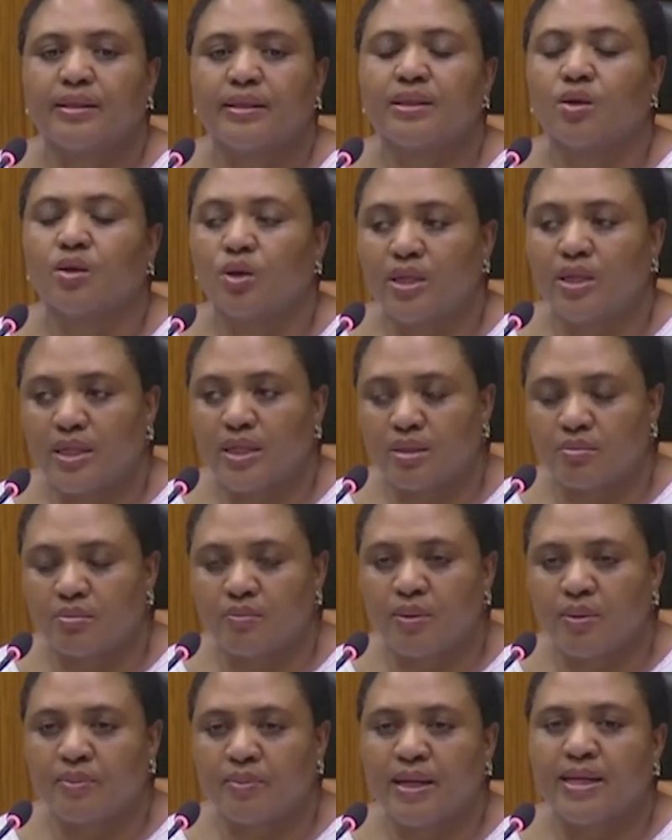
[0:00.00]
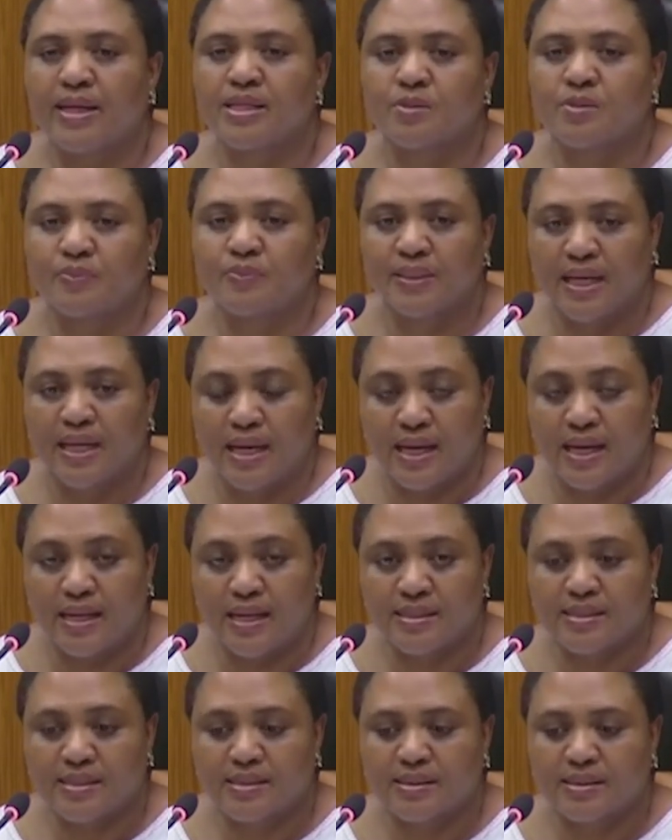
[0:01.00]
The Honourable Member has been
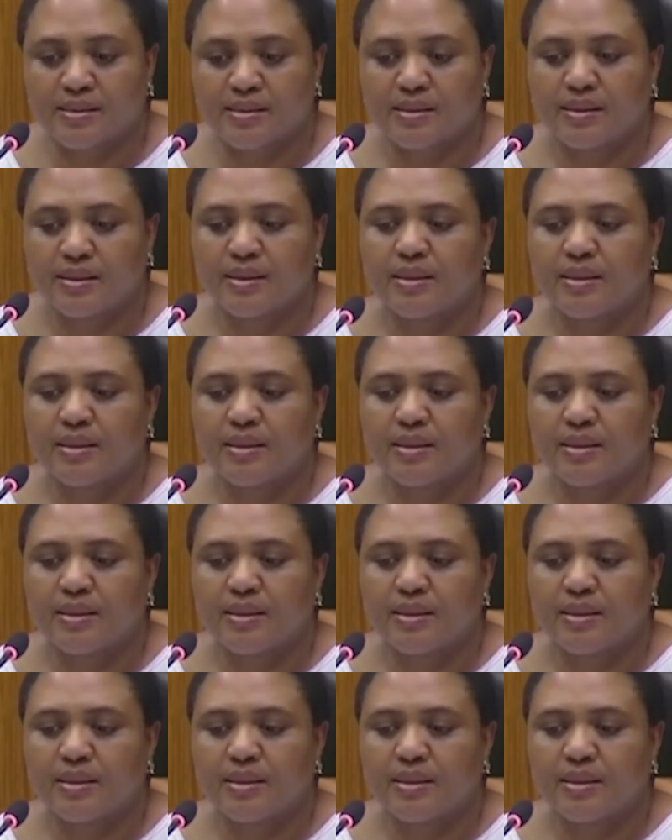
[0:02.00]
asked.